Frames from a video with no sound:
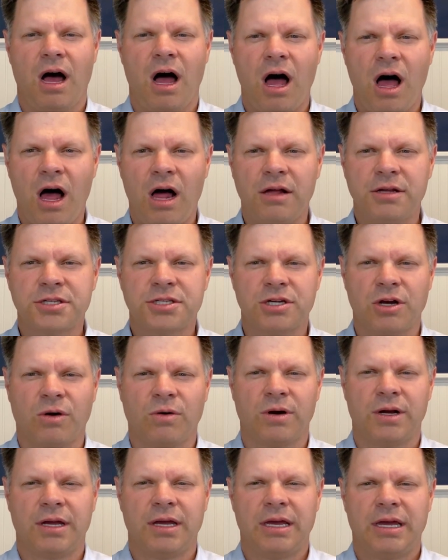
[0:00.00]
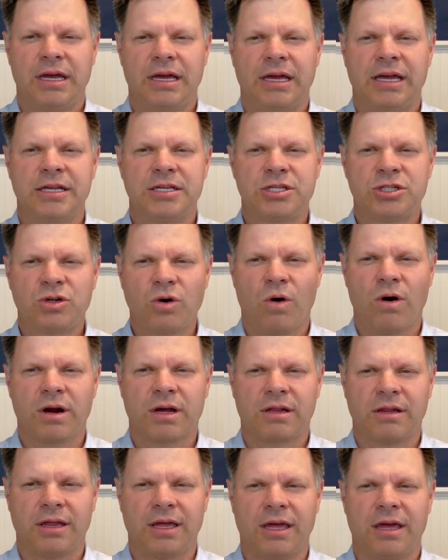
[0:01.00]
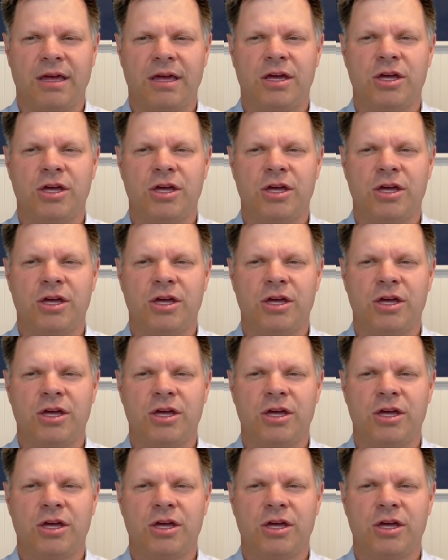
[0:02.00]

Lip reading: Also, historically,